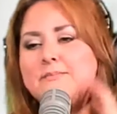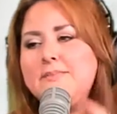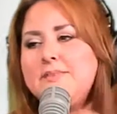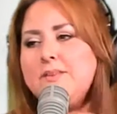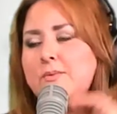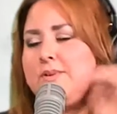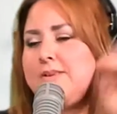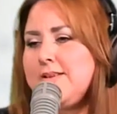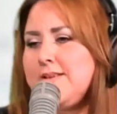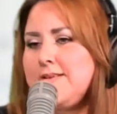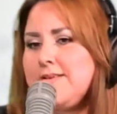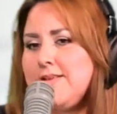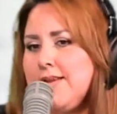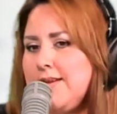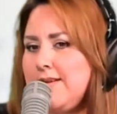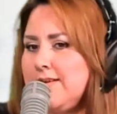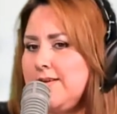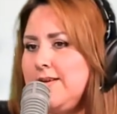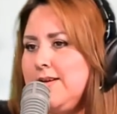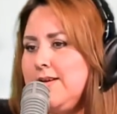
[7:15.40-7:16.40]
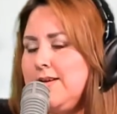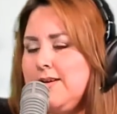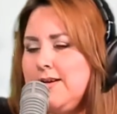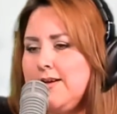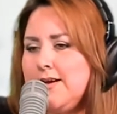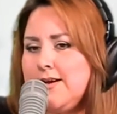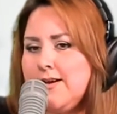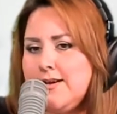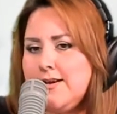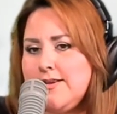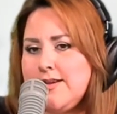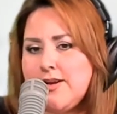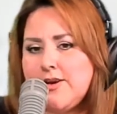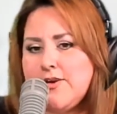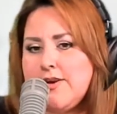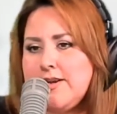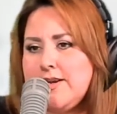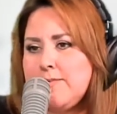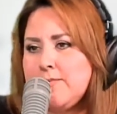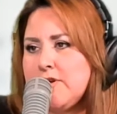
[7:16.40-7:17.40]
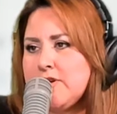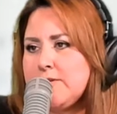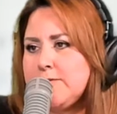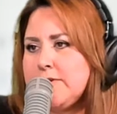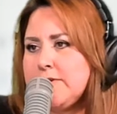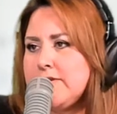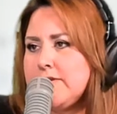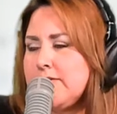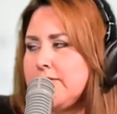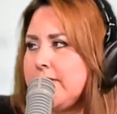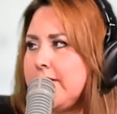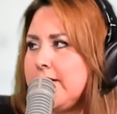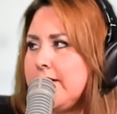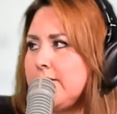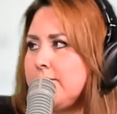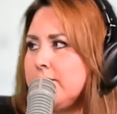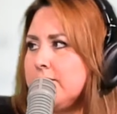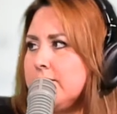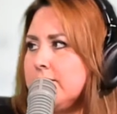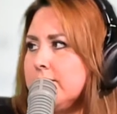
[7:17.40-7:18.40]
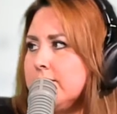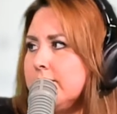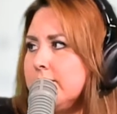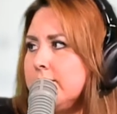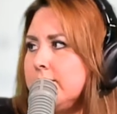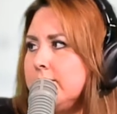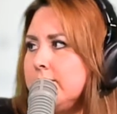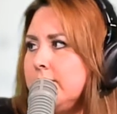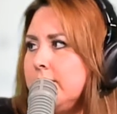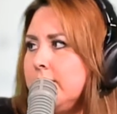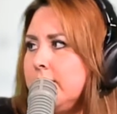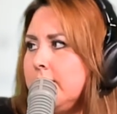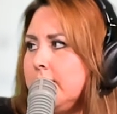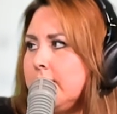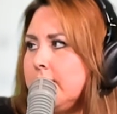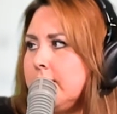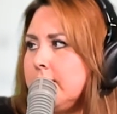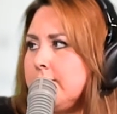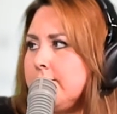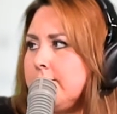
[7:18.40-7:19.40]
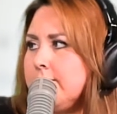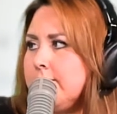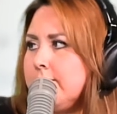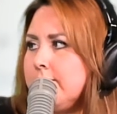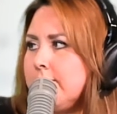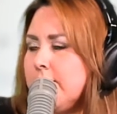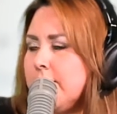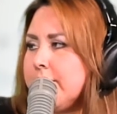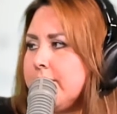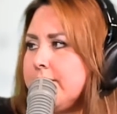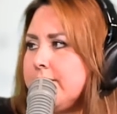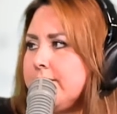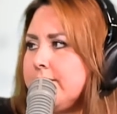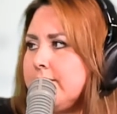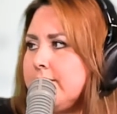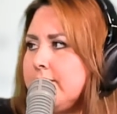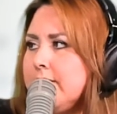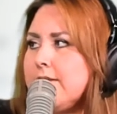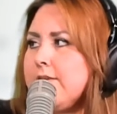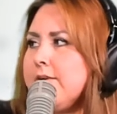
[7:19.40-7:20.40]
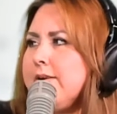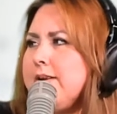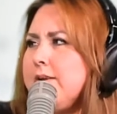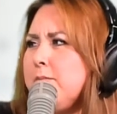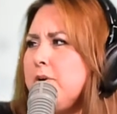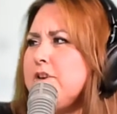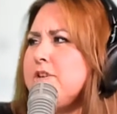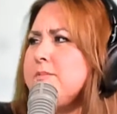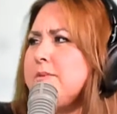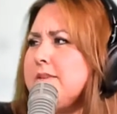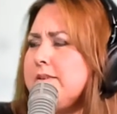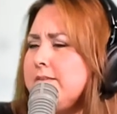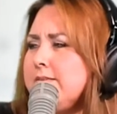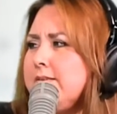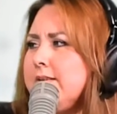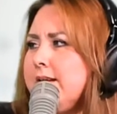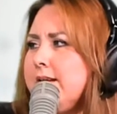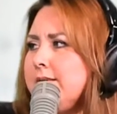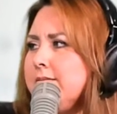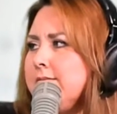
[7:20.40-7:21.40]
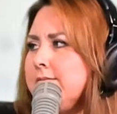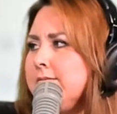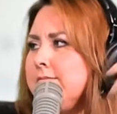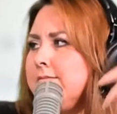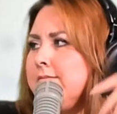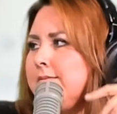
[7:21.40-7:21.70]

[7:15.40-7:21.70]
So we did like decorating marshmallows with edible markers. Decorating marshmallows, yeah. And